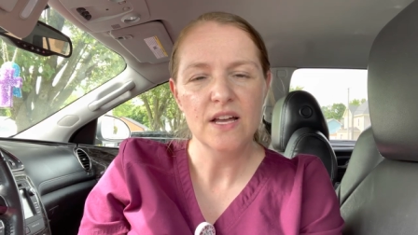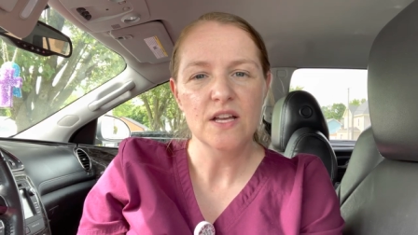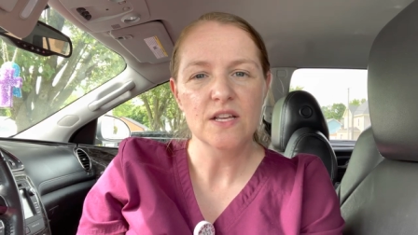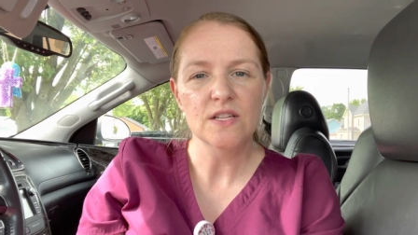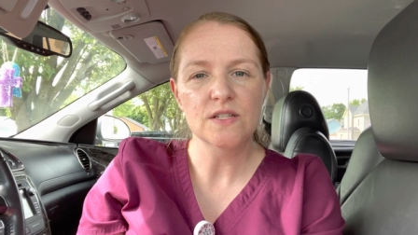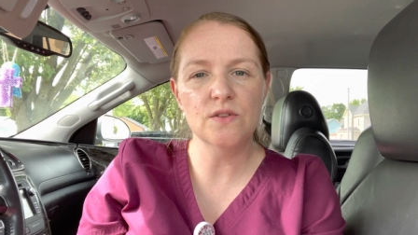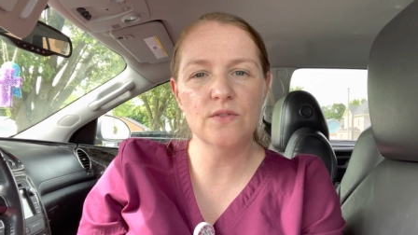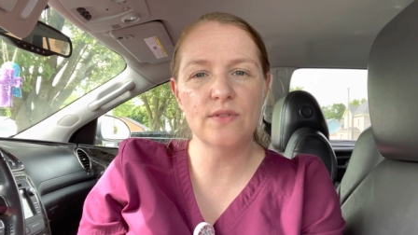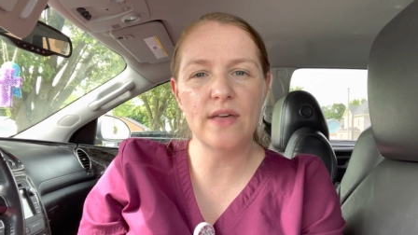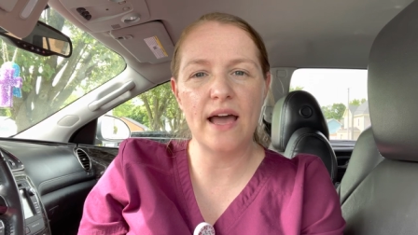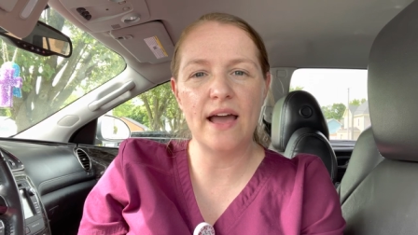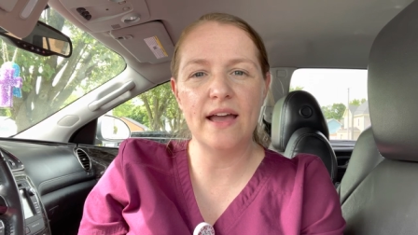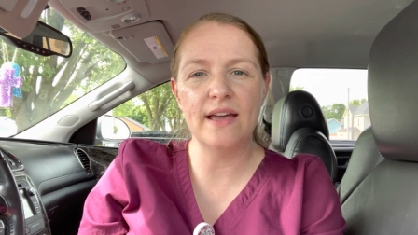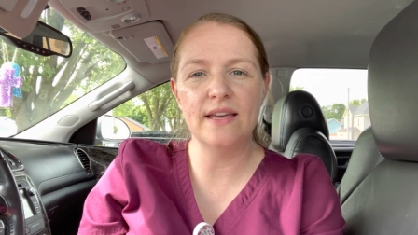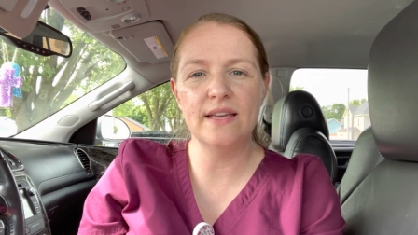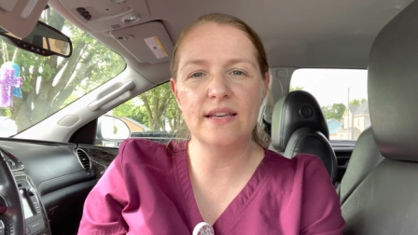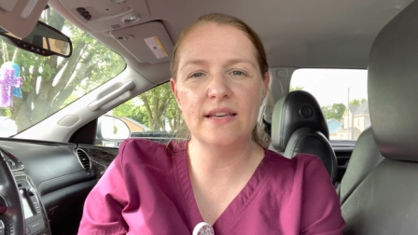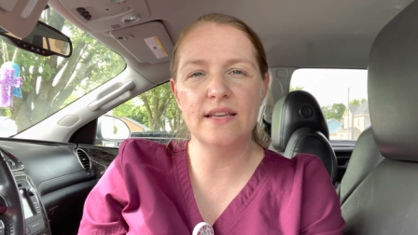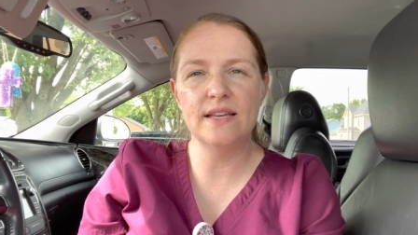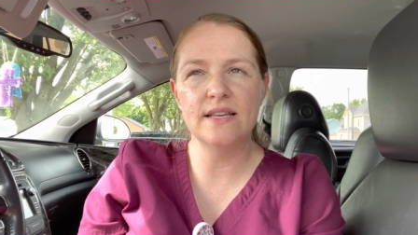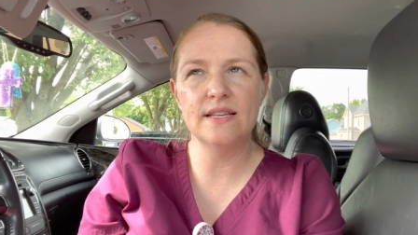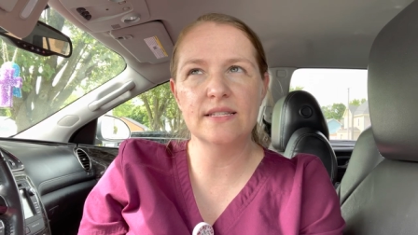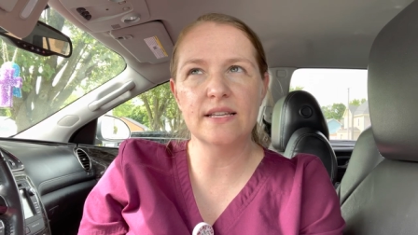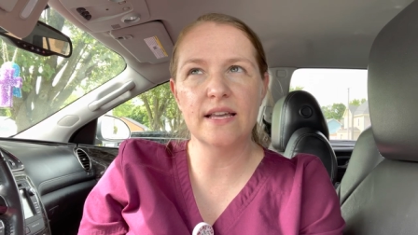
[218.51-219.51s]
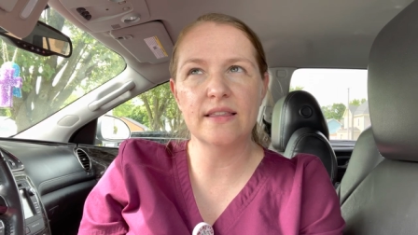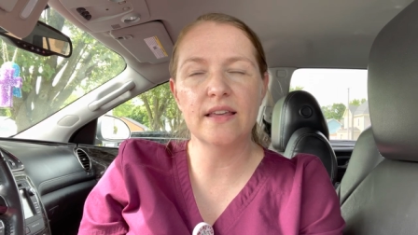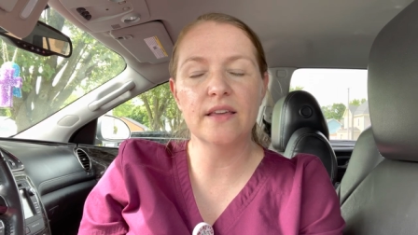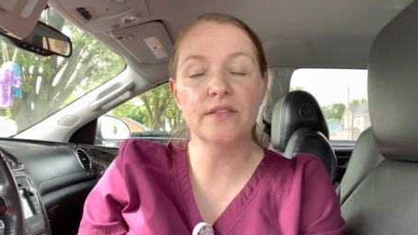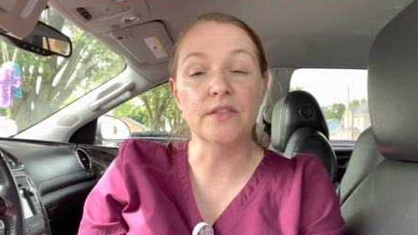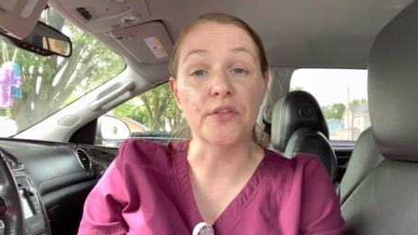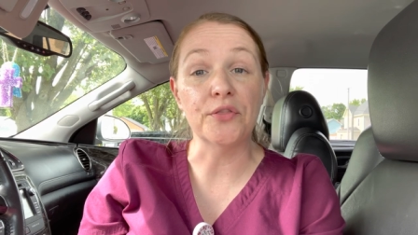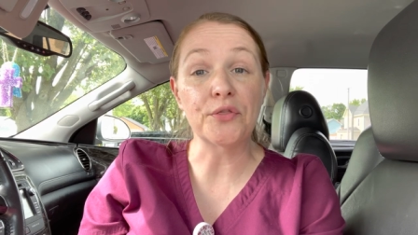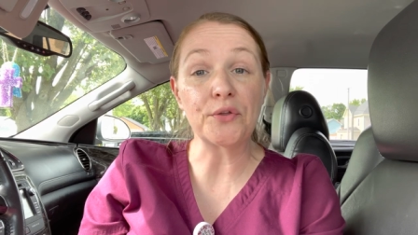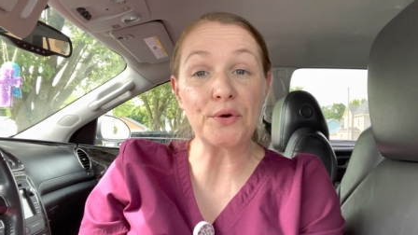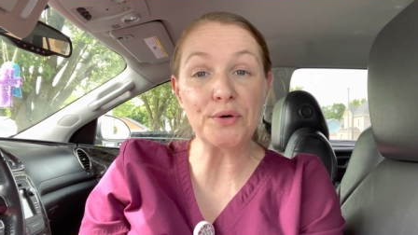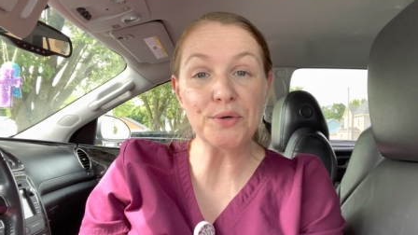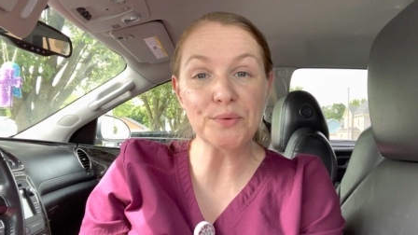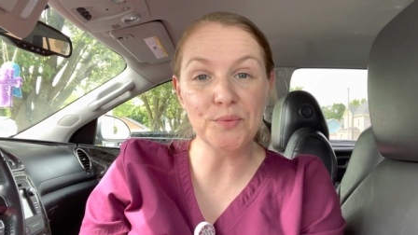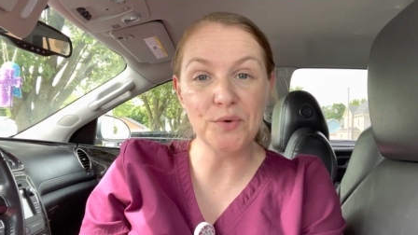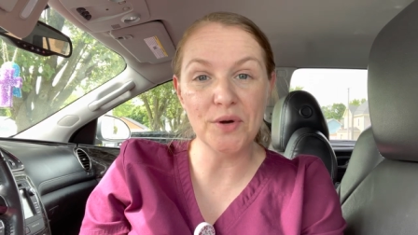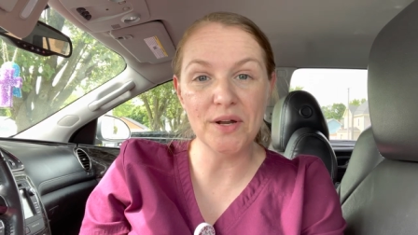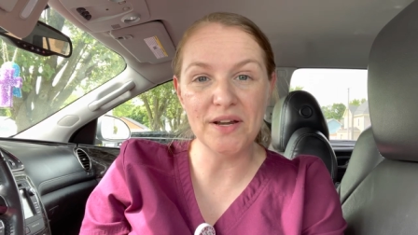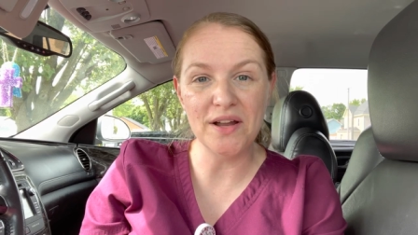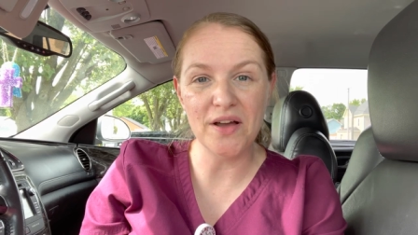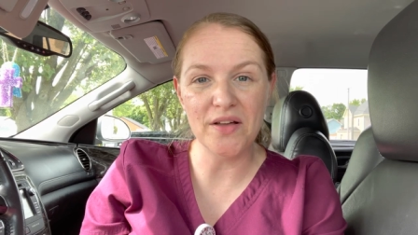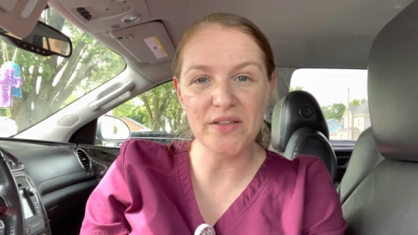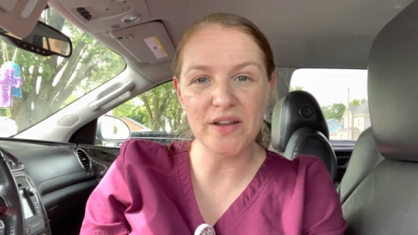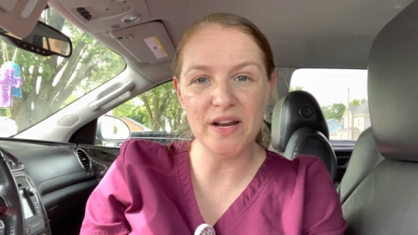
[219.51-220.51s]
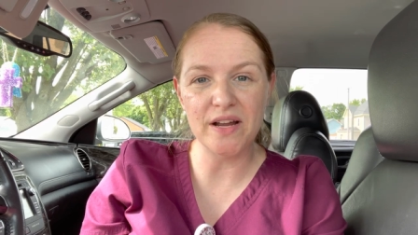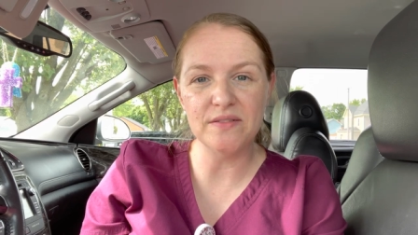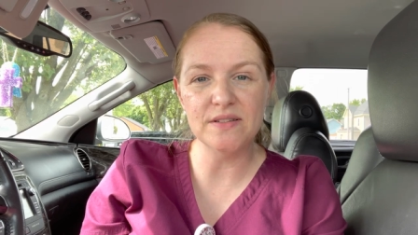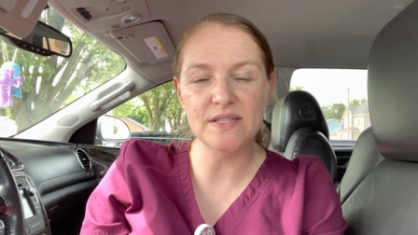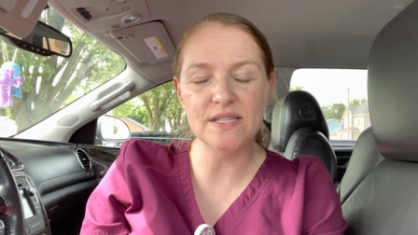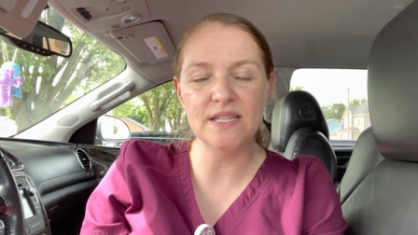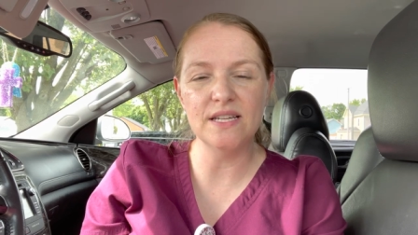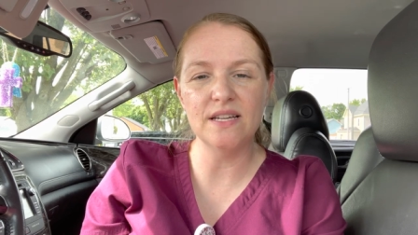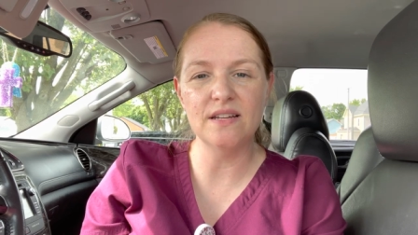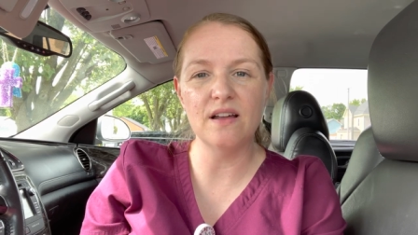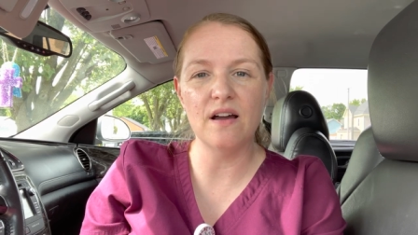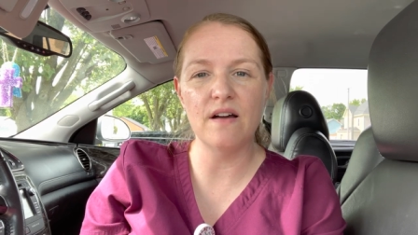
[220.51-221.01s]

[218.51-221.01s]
So that is, I think, the third one now that I've seen